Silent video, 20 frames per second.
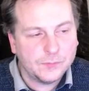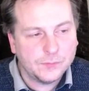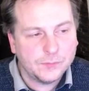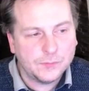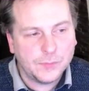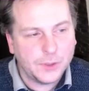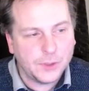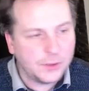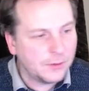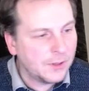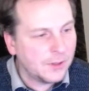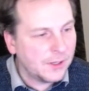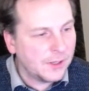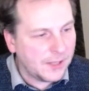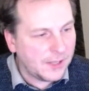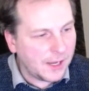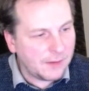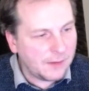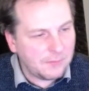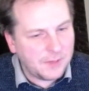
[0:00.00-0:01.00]
But
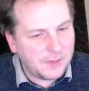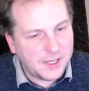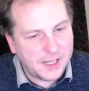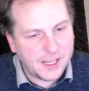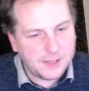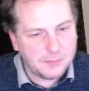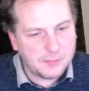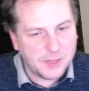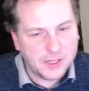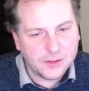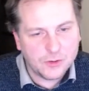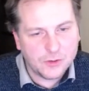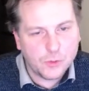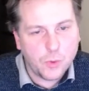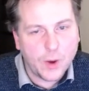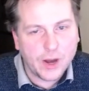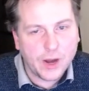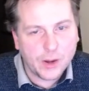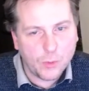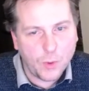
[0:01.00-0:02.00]
yeah, it had been
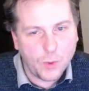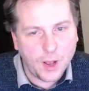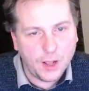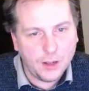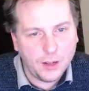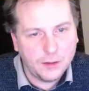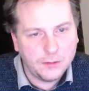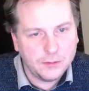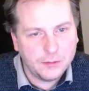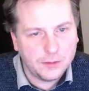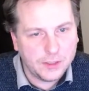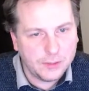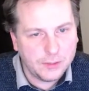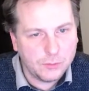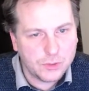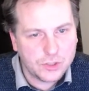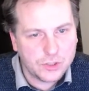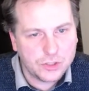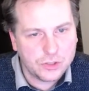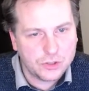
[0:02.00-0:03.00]
quite a while. It
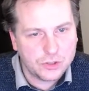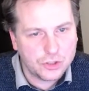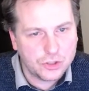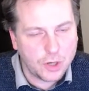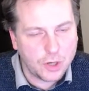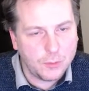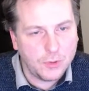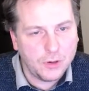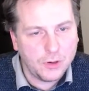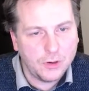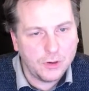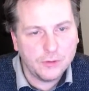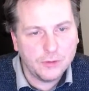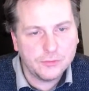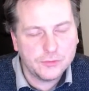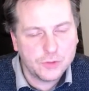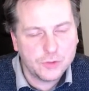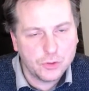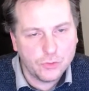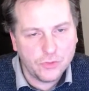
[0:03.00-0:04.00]
was summer
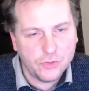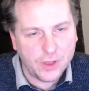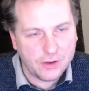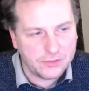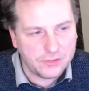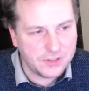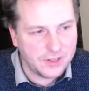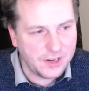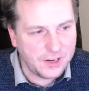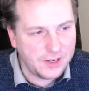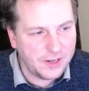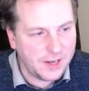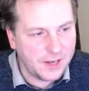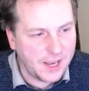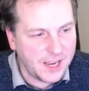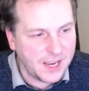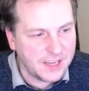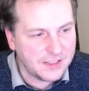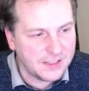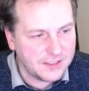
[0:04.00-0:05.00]
of
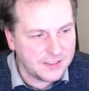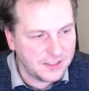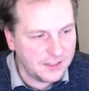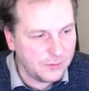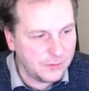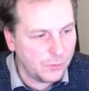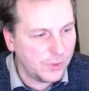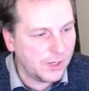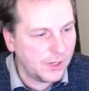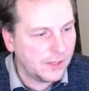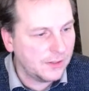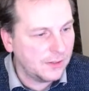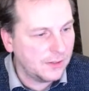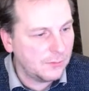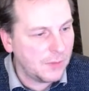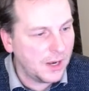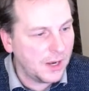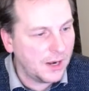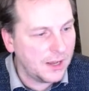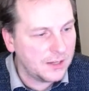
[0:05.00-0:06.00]
2018 when I did
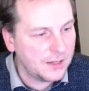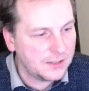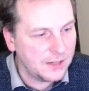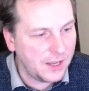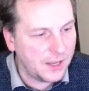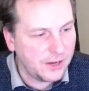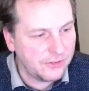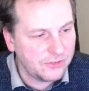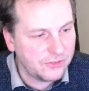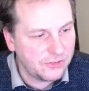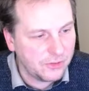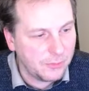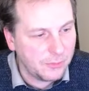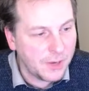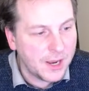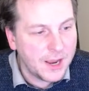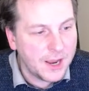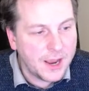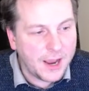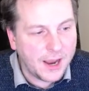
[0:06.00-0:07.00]
my last live stream,
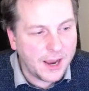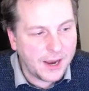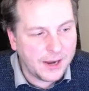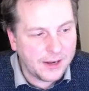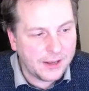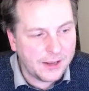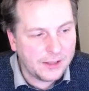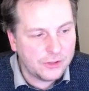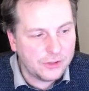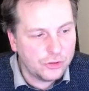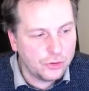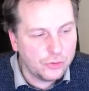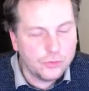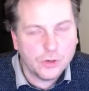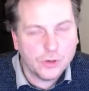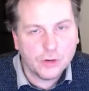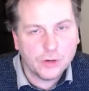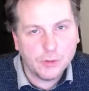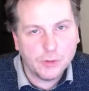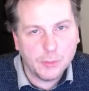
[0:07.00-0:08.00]
and I do
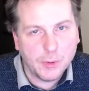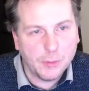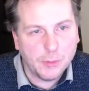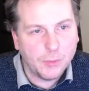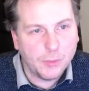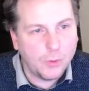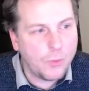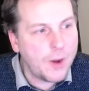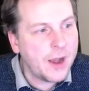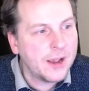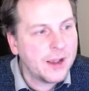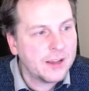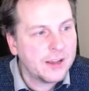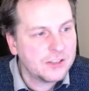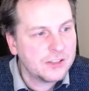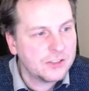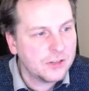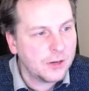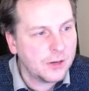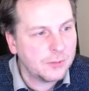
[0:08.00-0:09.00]
not remember why I
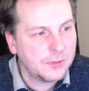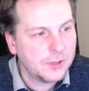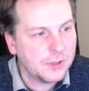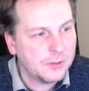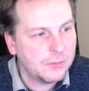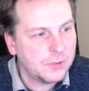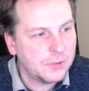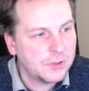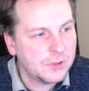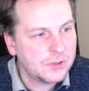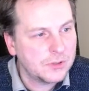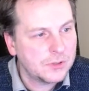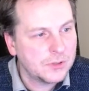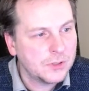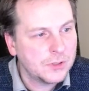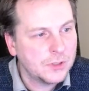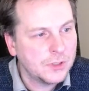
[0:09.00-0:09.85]
stopped. It was